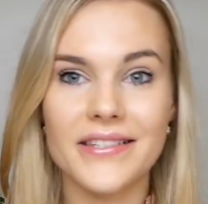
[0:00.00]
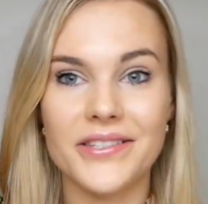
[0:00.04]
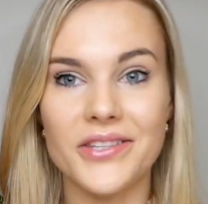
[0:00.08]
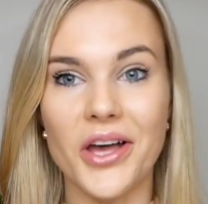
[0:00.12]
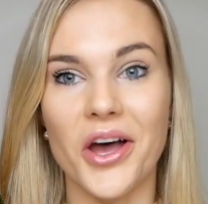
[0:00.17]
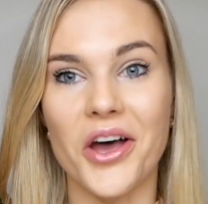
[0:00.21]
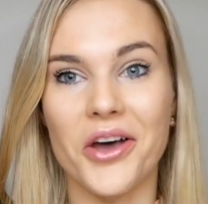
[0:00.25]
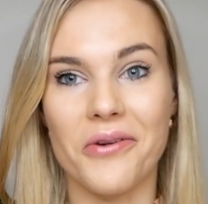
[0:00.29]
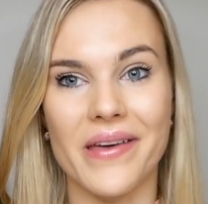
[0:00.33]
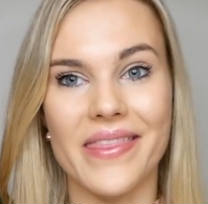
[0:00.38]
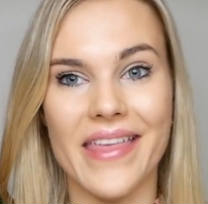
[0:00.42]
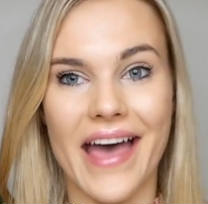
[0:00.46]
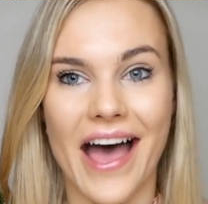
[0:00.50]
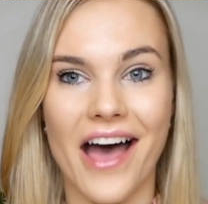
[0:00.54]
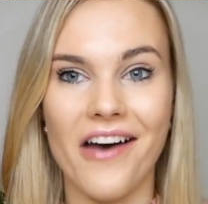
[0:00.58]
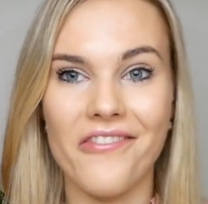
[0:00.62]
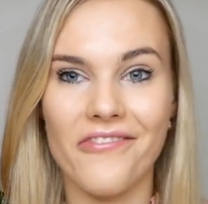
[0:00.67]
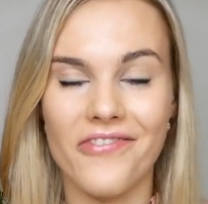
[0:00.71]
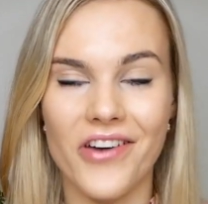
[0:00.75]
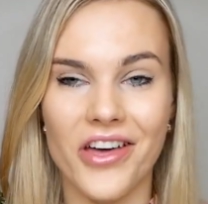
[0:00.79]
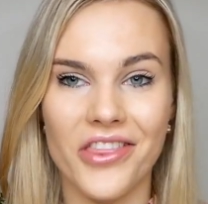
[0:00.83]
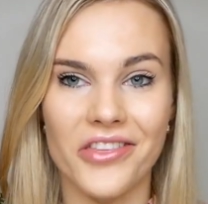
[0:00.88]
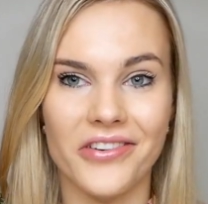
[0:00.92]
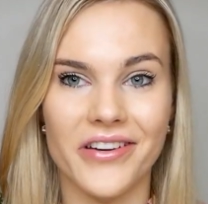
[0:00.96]
So
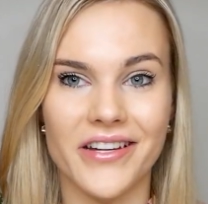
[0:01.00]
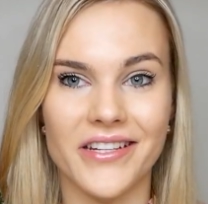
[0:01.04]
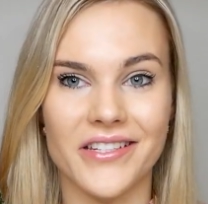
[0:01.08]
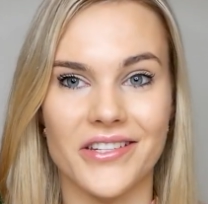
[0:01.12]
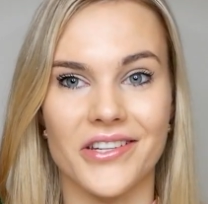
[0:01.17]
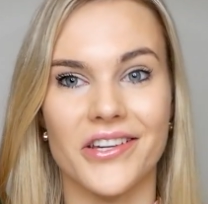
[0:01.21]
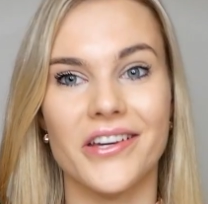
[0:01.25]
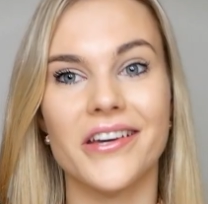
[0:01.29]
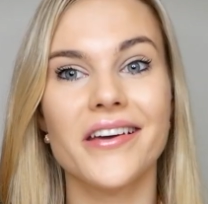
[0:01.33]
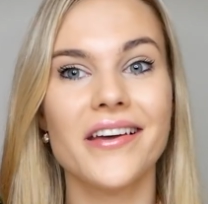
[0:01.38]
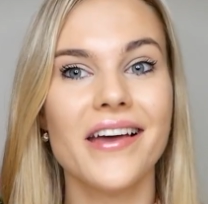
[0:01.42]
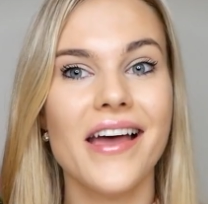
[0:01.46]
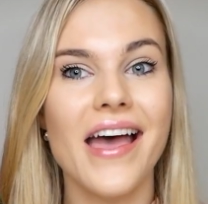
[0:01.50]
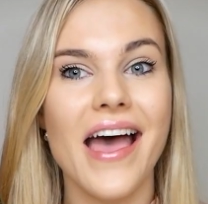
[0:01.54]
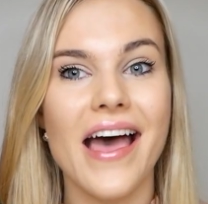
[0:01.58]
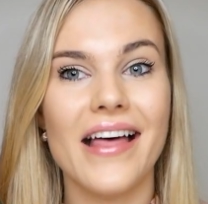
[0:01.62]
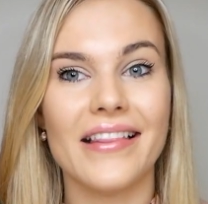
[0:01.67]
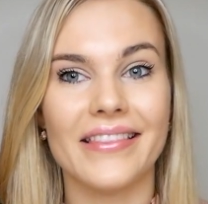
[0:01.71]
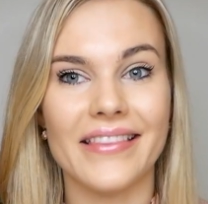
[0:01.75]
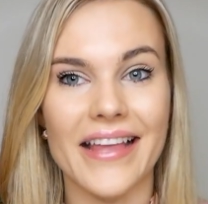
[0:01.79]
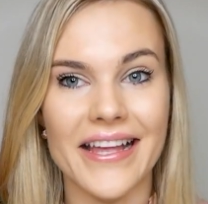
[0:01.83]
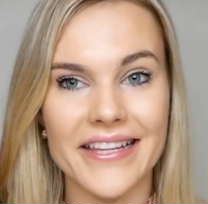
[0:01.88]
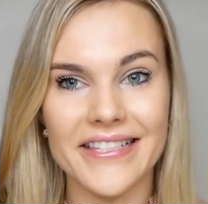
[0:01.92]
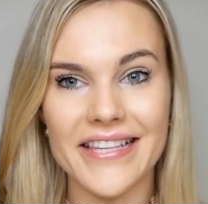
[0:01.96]
without further ado,
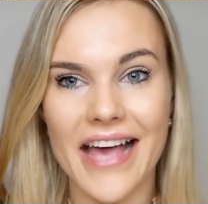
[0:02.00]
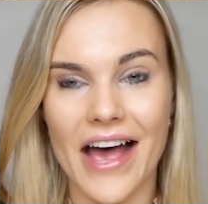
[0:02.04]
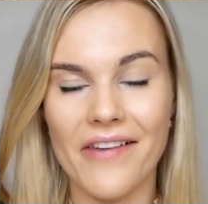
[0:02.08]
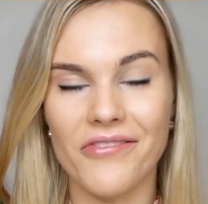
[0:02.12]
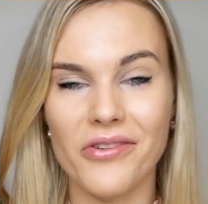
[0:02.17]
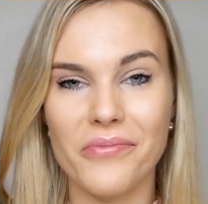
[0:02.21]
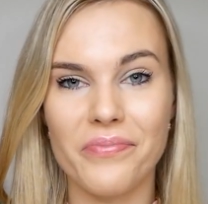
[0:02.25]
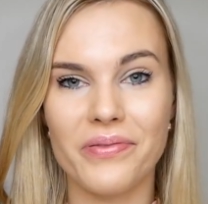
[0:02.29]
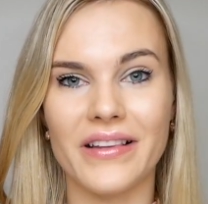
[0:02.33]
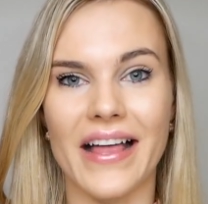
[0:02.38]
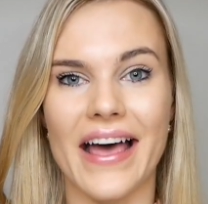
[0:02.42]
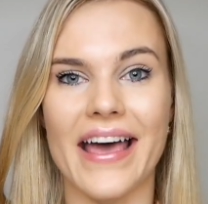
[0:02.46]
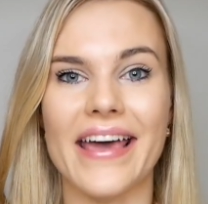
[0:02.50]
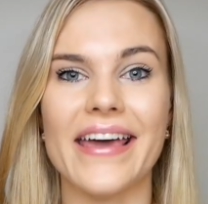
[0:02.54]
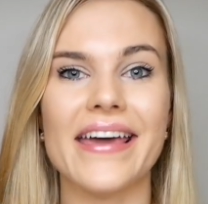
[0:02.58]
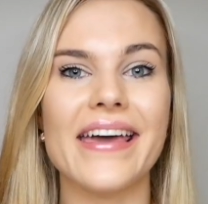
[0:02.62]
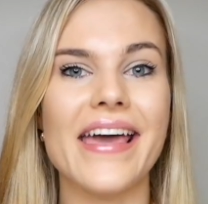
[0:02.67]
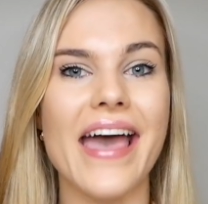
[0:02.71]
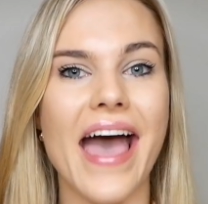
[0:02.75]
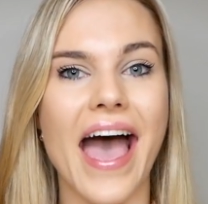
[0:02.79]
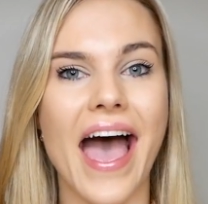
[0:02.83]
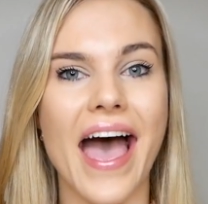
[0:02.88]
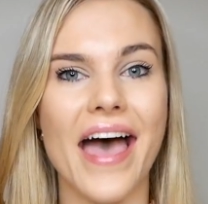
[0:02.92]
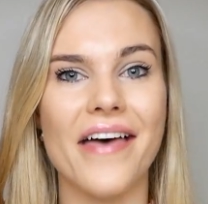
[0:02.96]
let's have a
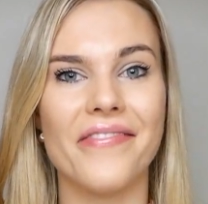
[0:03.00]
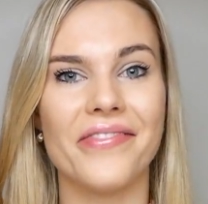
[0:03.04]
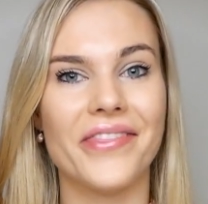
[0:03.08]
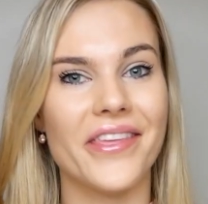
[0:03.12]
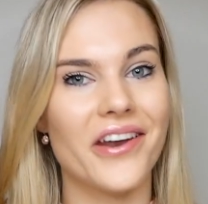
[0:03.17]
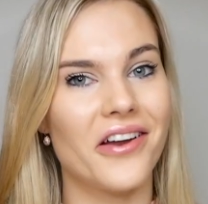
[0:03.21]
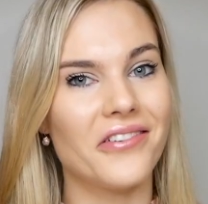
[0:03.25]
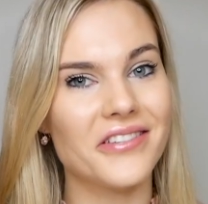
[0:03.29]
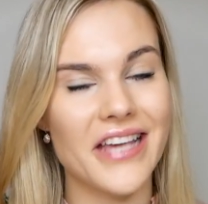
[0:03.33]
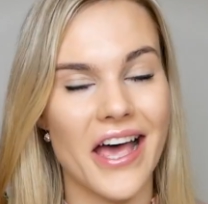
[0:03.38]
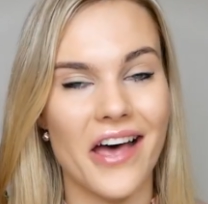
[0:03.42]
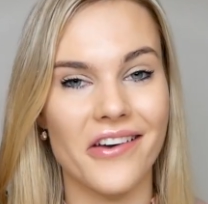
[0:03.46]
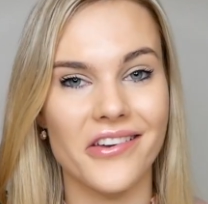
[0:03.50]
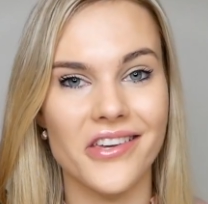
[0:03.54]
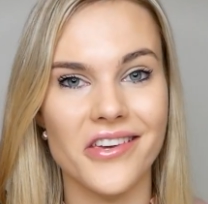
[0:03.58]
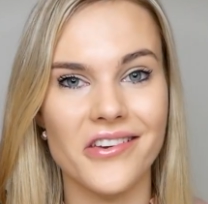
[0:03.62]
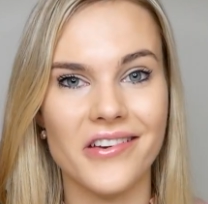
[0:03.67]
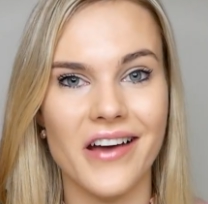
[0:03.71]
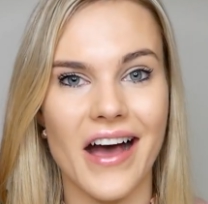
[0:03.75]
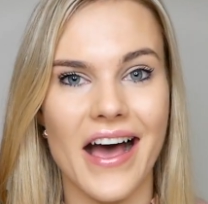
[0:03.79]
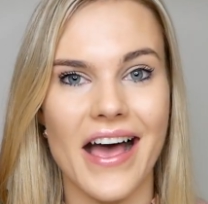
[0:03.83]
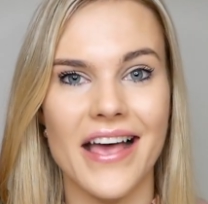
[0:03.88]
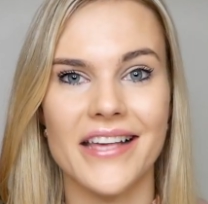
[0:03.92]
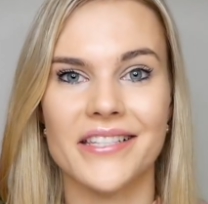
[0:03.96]
play and then I'll tell
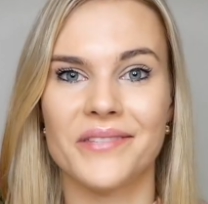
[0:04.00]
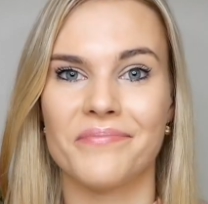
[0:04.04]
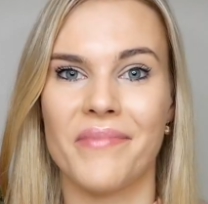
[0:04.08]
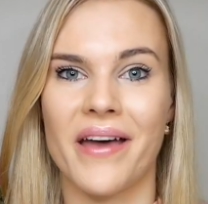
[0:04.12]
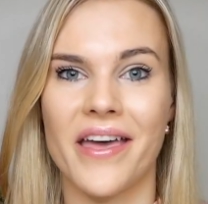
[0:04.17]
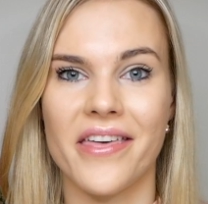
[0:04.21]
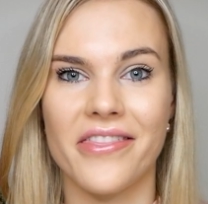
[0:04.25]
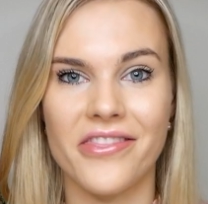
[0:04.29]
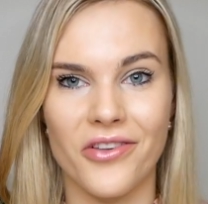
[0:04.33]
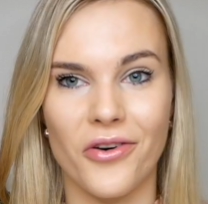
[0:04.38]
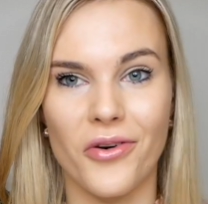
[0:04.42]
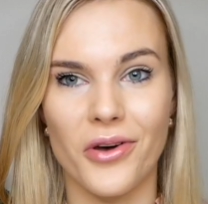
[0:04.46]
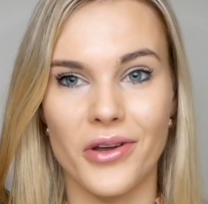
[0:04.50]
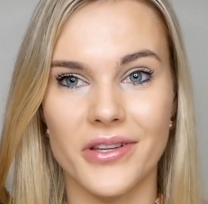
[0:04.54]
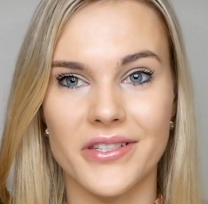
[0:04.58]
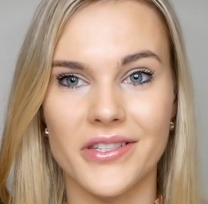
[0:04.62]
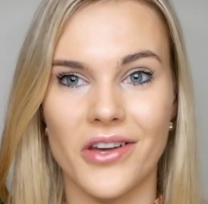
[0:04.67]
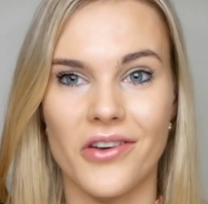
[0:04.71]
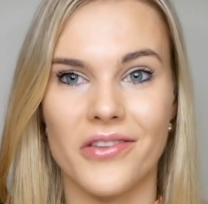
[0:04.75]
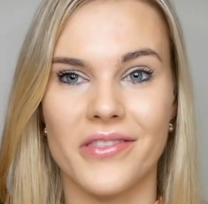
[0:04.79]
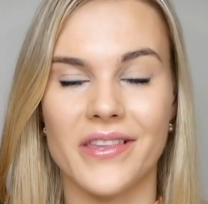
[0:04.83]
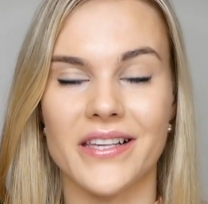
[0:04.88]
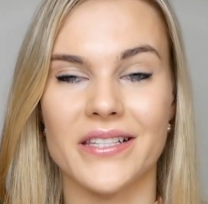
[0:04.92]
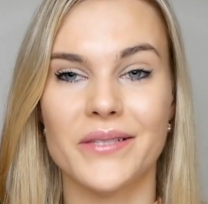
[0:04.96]
you guys my
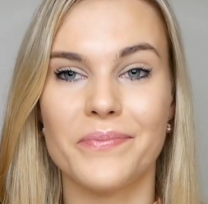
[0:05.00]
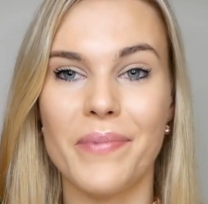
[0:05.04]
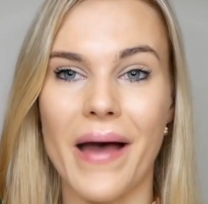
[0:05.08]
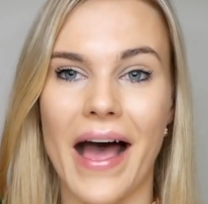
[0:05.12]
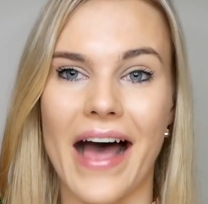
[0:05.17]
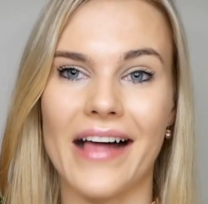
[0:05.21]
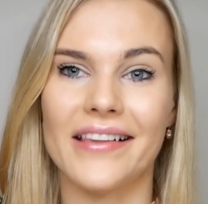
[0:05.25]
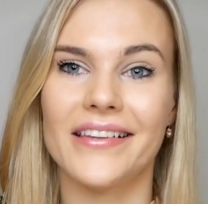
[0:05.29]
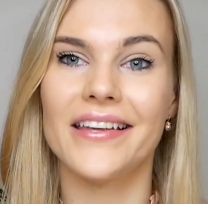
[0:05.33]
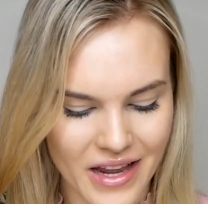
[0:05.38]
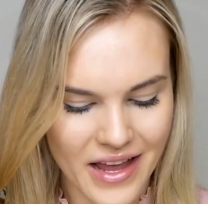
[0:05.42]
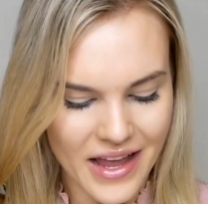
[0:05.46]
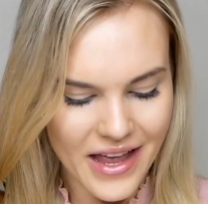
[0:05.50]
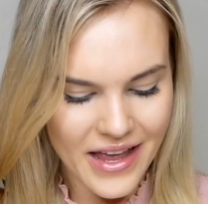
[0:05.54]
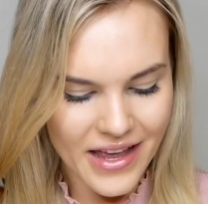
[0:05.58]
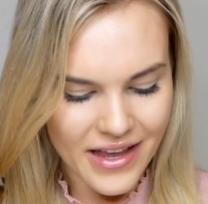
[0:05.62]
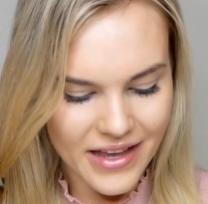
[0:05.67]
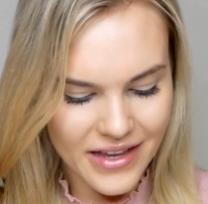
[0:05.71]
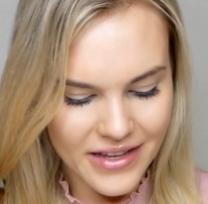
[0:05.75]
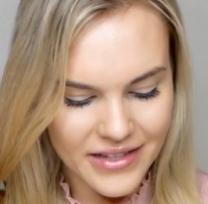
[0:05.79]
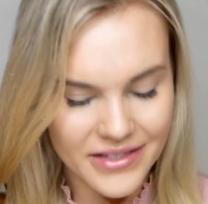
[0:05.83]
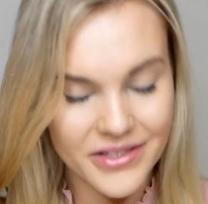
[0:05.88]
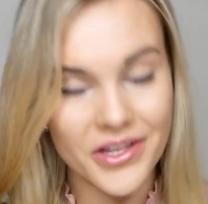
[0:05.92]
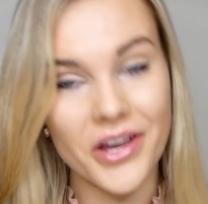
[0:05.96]
thoughts on this palette.
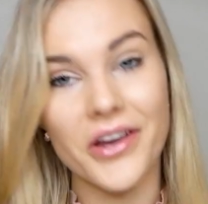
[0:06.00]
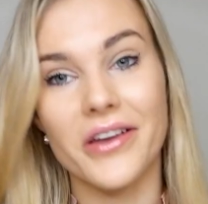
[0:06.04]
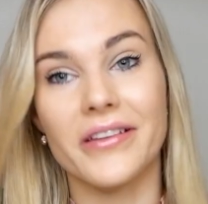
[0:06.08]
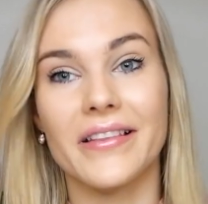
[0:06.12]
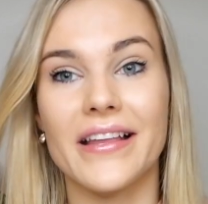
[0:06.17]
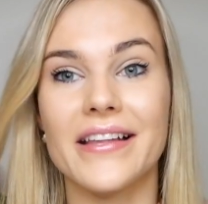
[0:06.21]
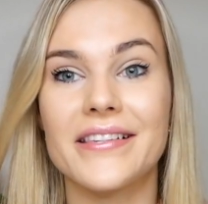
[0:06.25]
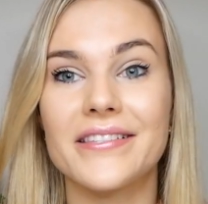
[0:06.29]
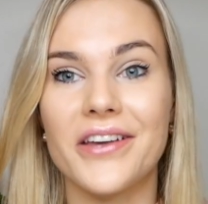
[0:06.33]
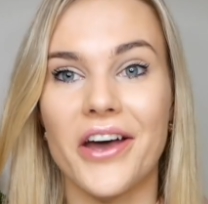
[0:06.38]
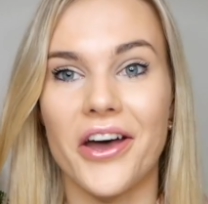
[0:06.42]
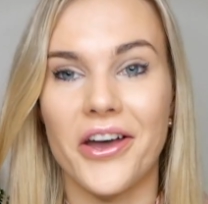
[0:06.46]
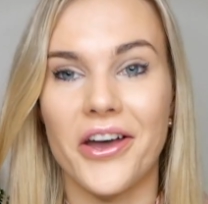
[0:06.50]
So let's